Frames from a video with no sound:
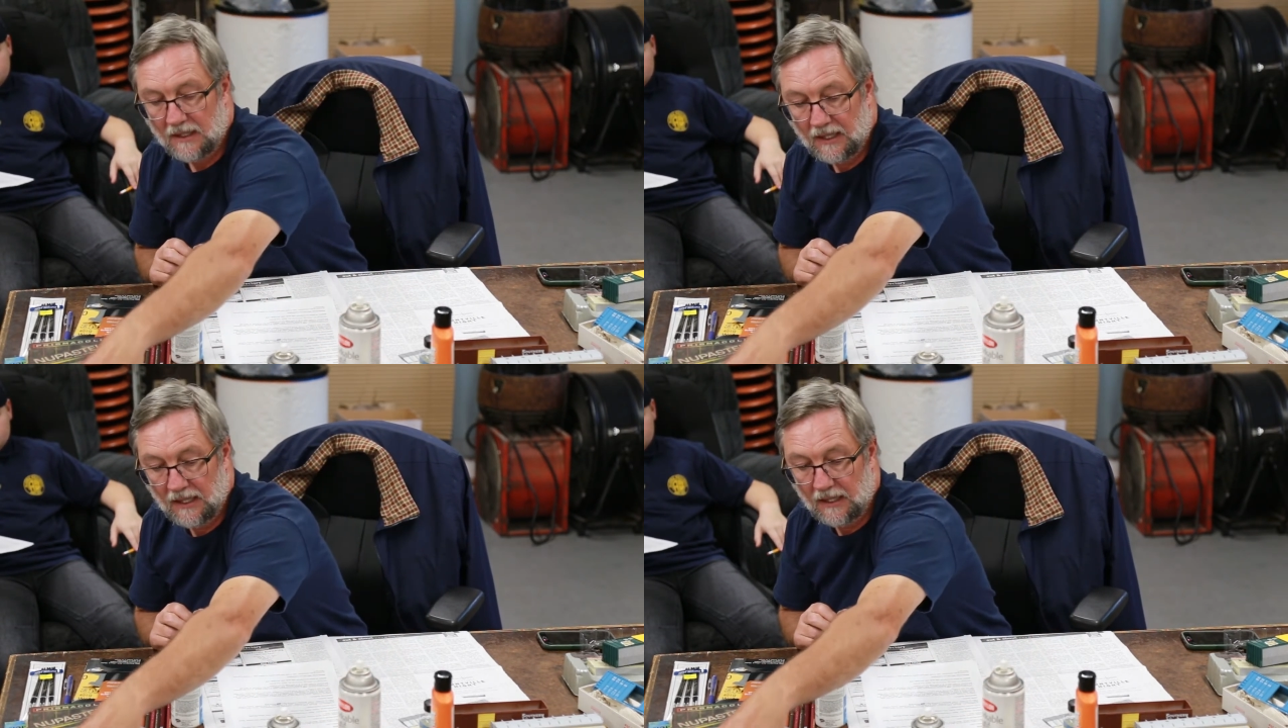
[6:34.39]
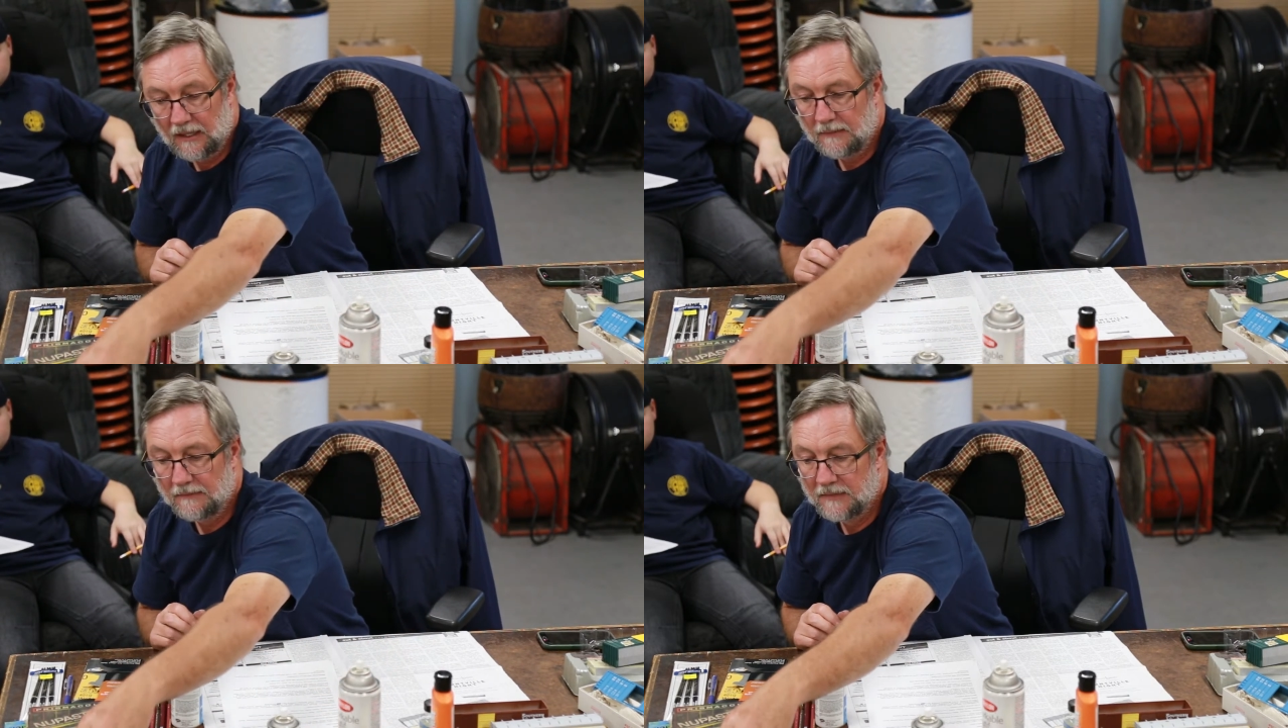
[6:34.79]

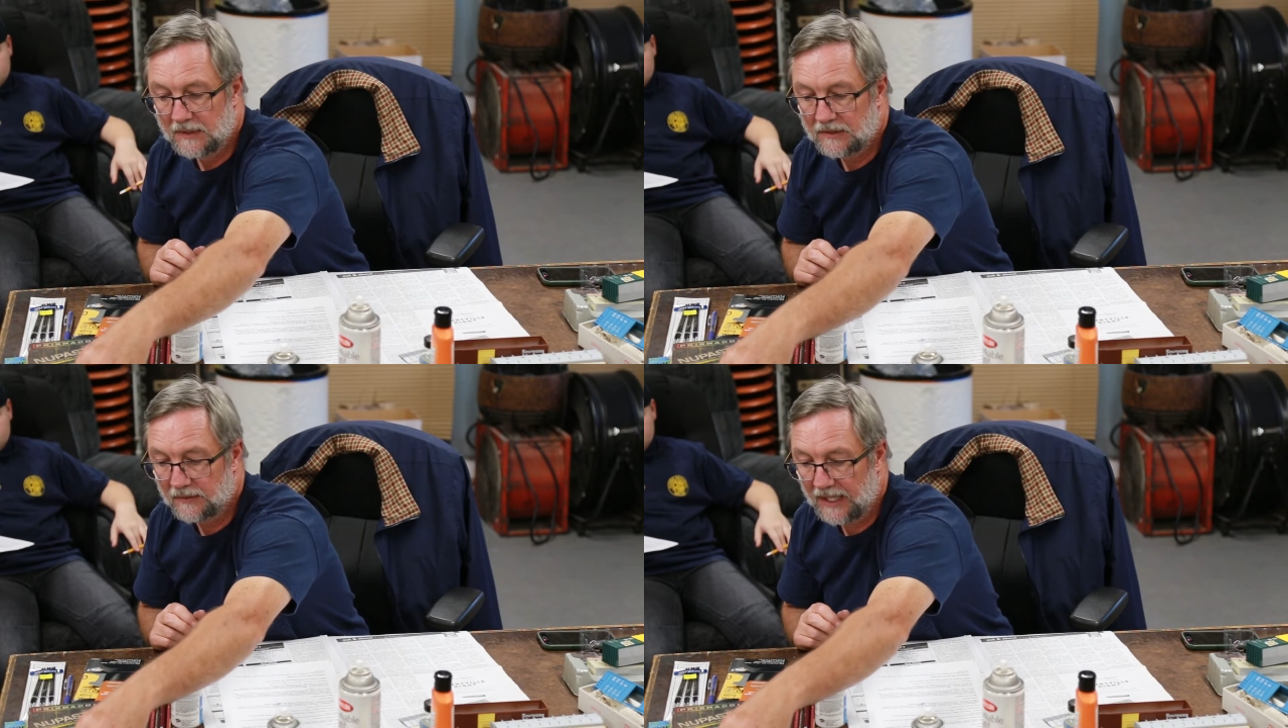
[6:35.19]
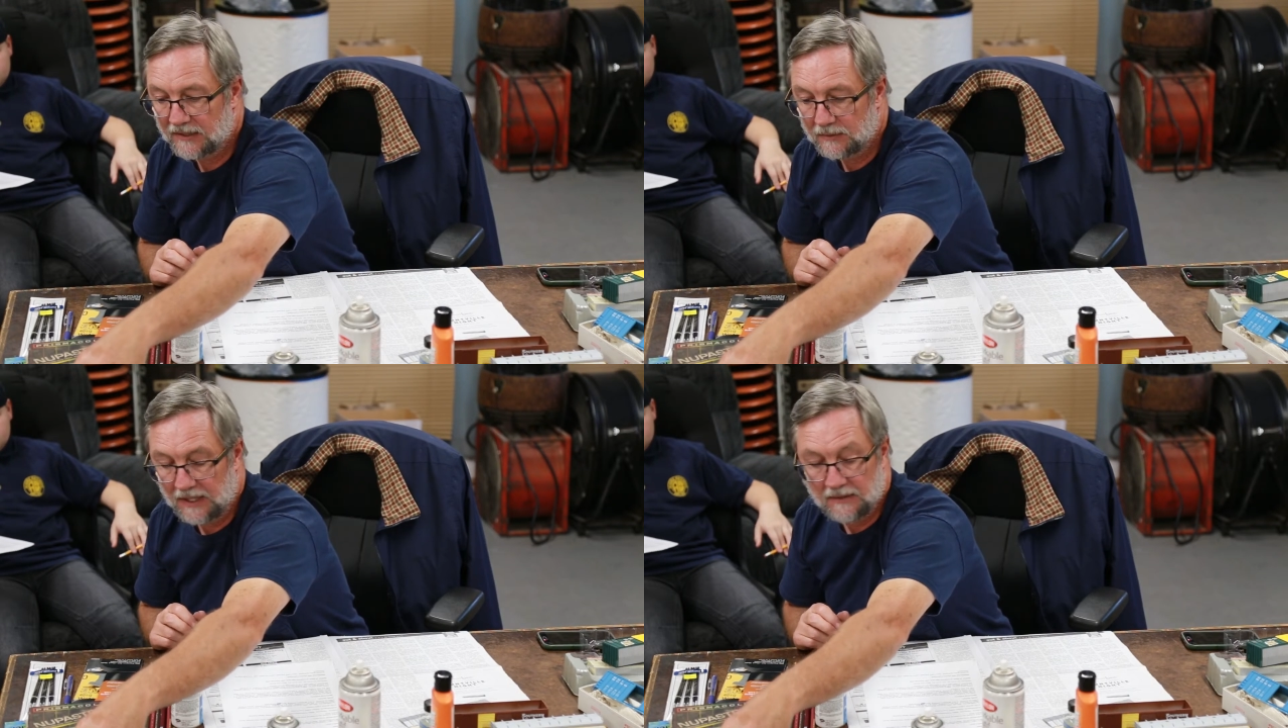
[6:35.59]
So
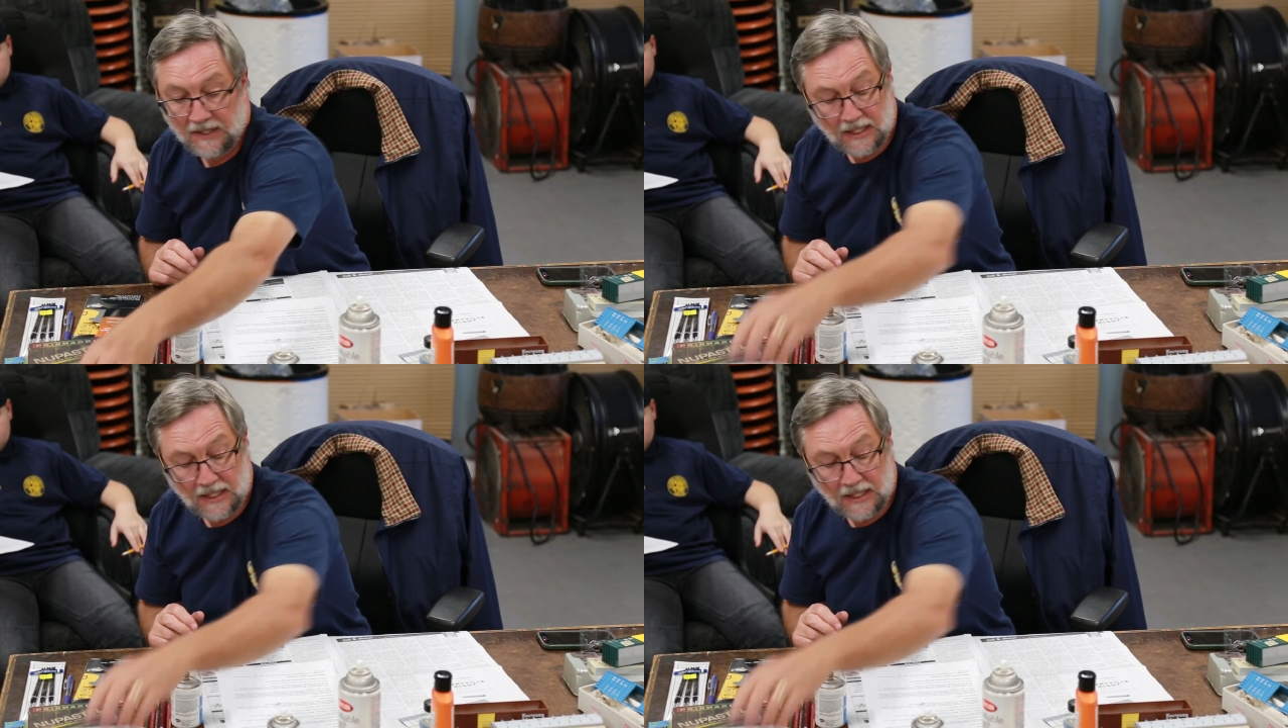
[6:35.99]
that's what